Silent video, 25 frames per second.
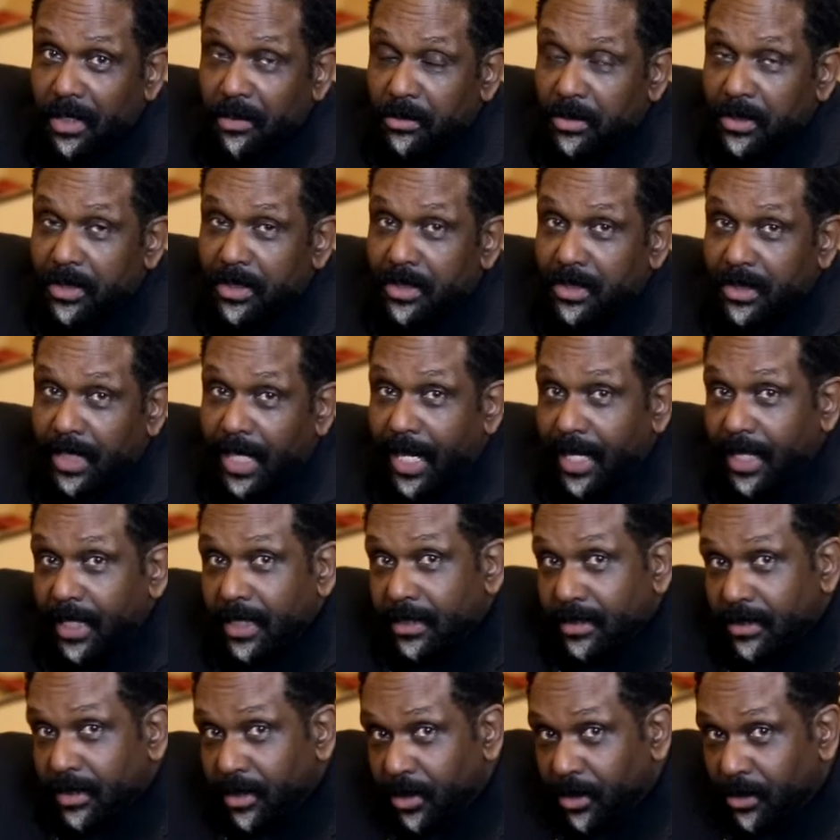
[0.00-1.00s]
We
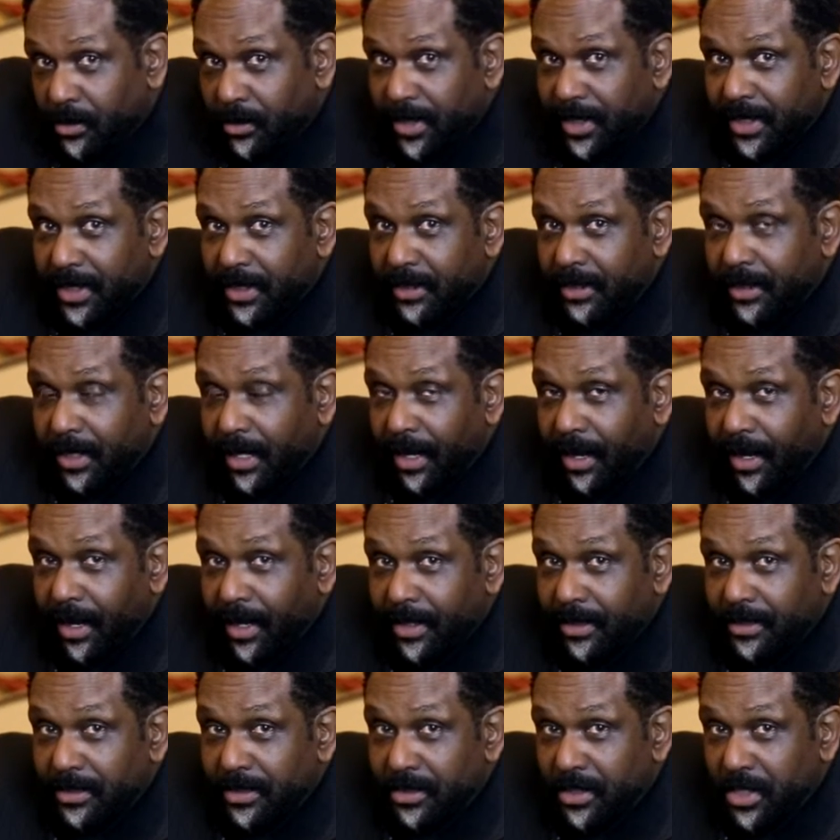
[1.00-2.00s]
decided, glory to
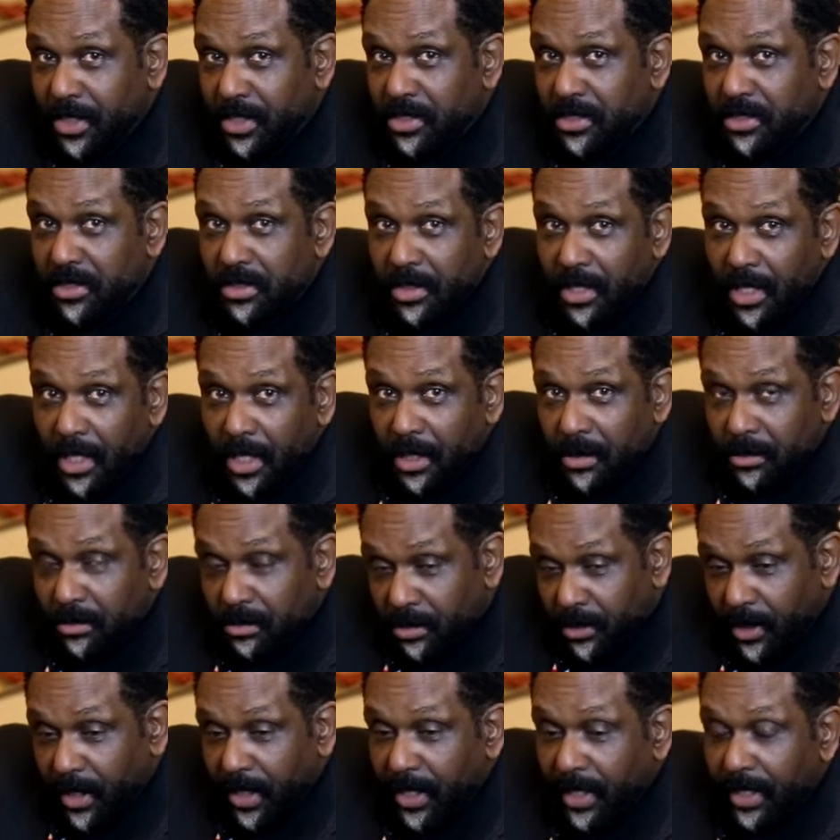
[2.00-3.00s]
God, to just
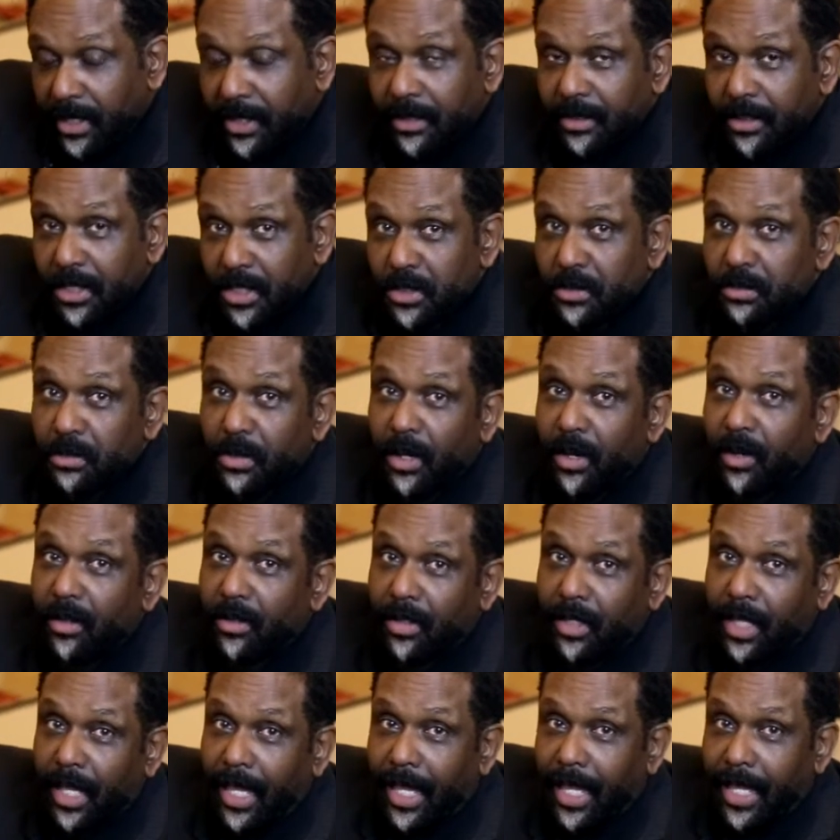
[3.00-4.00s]
bring this
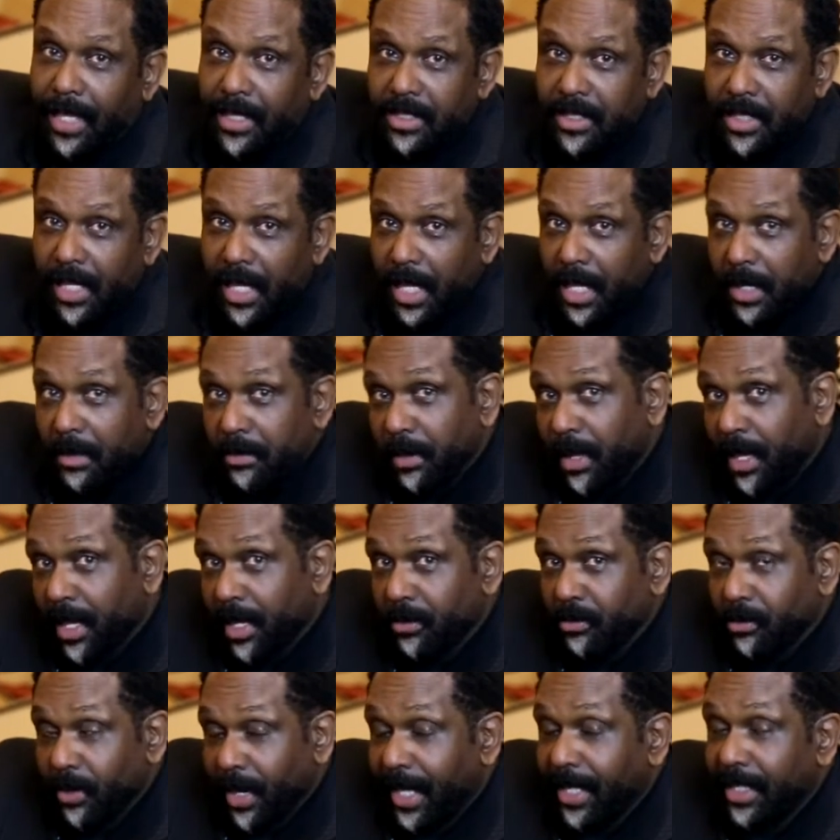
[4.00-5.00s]
broadcast,
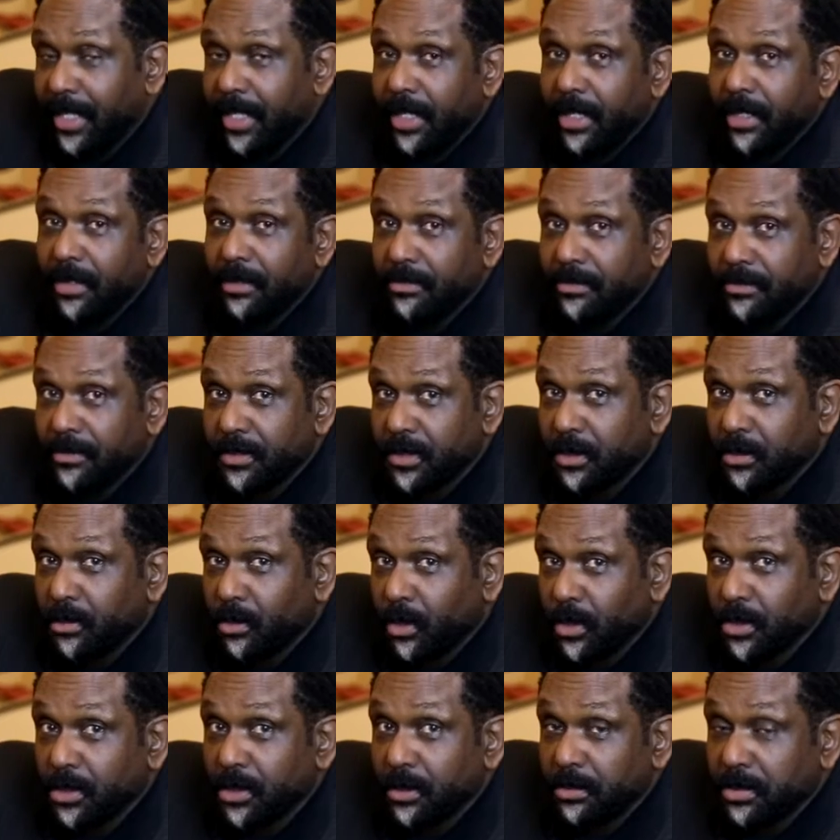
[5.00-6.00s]
amen, right here from the
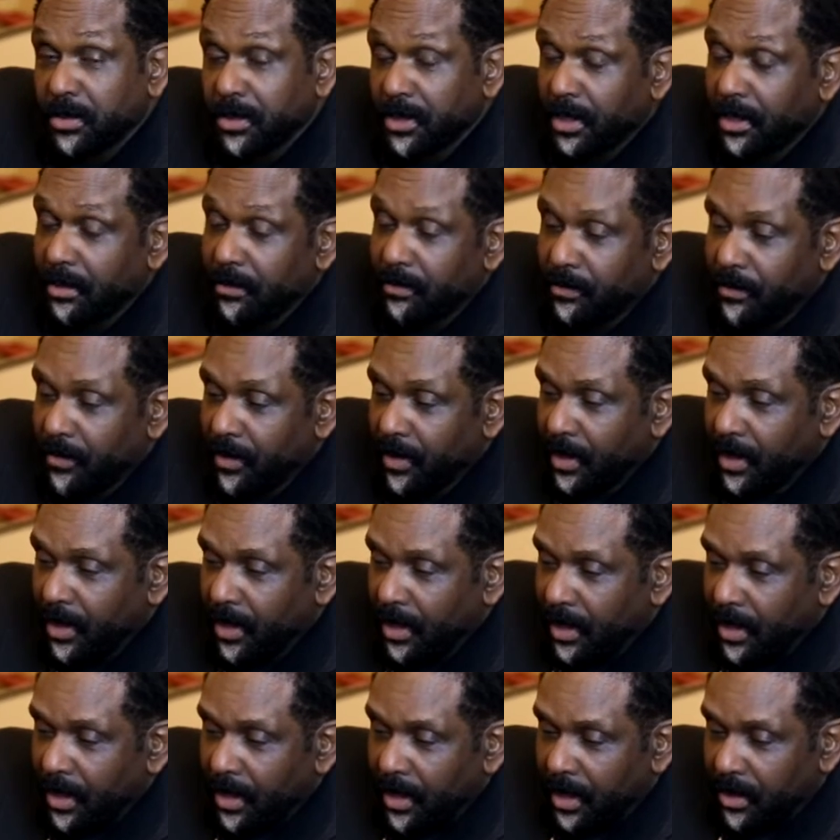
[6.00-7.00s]
Worship Center.
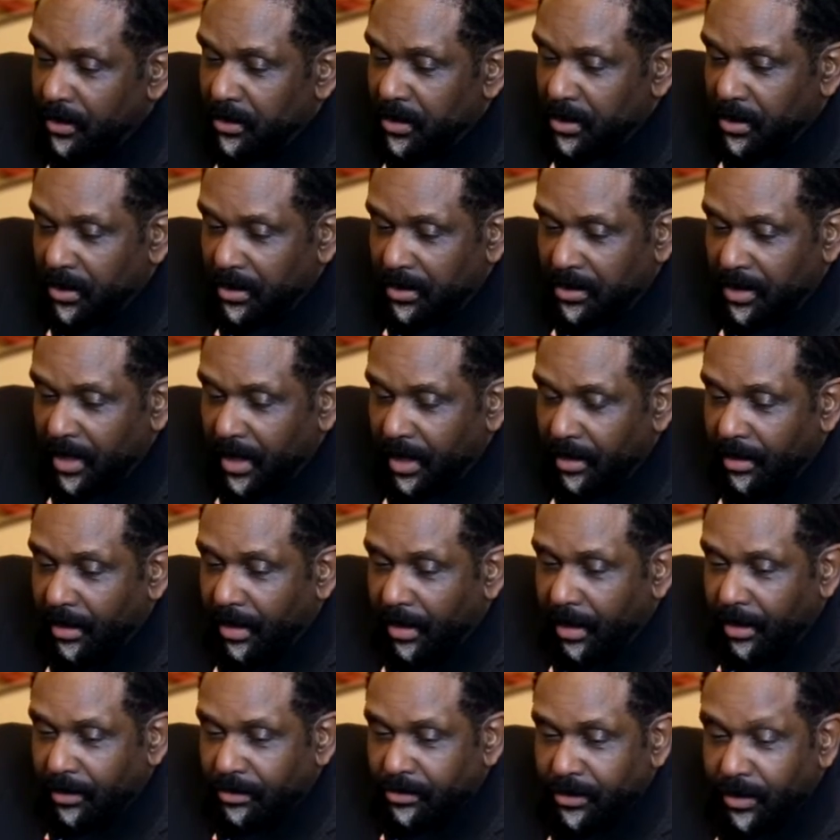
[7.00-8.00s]
We want to thank
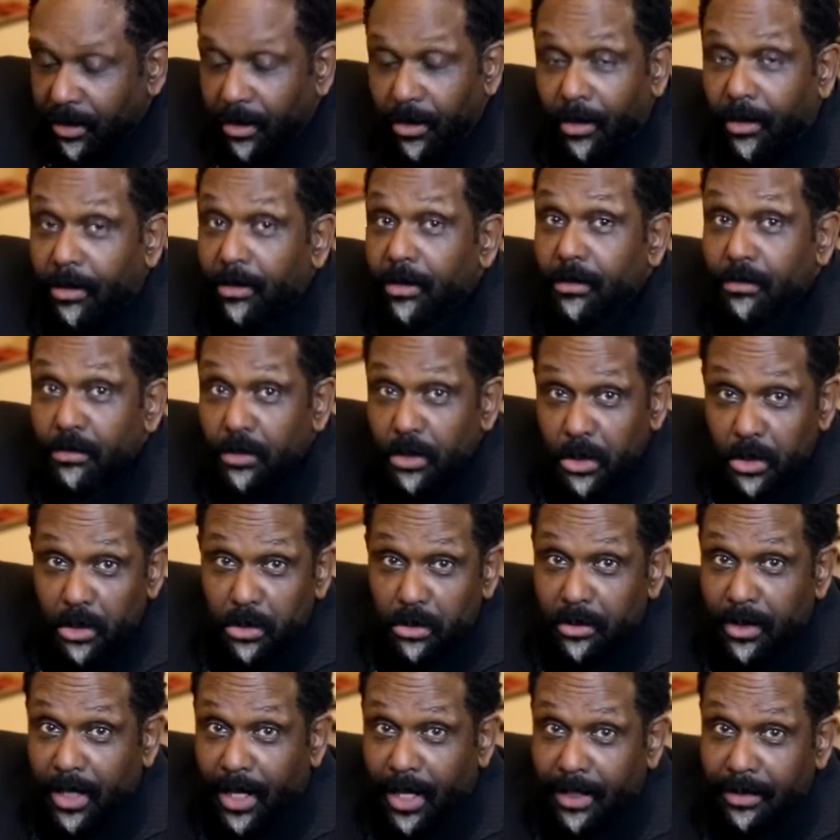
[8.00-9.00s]
God for all of
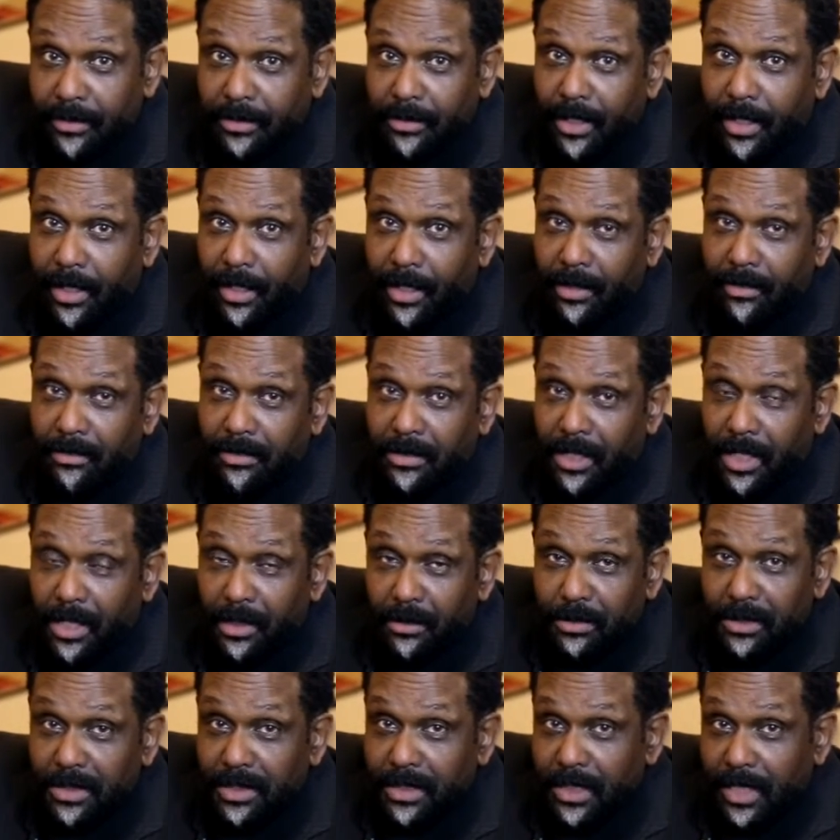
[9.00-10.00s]
you out there in
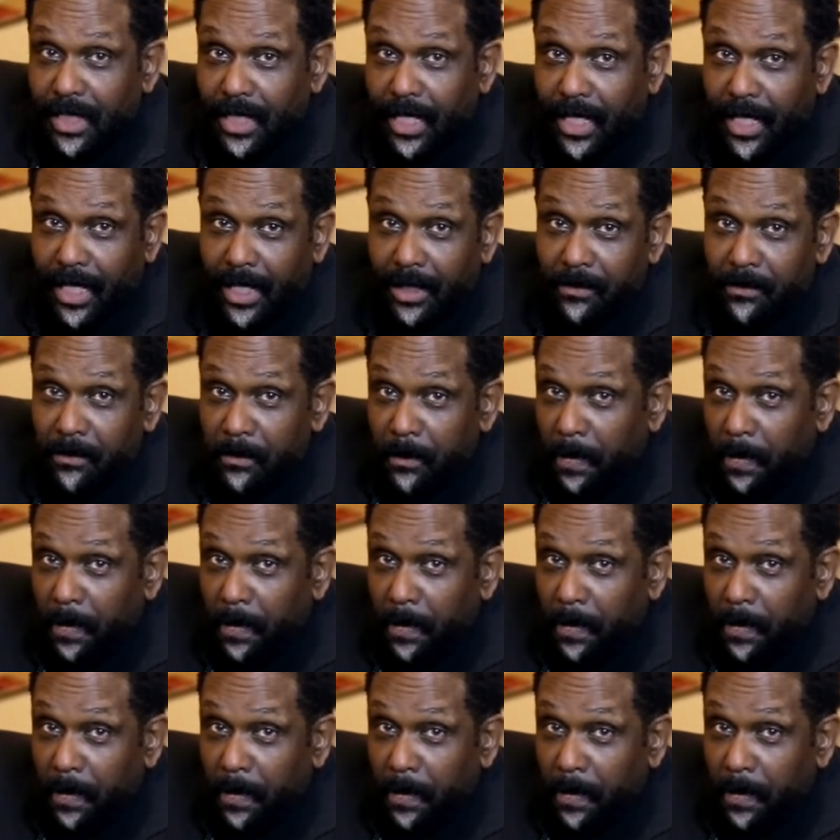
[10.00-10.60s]
television land.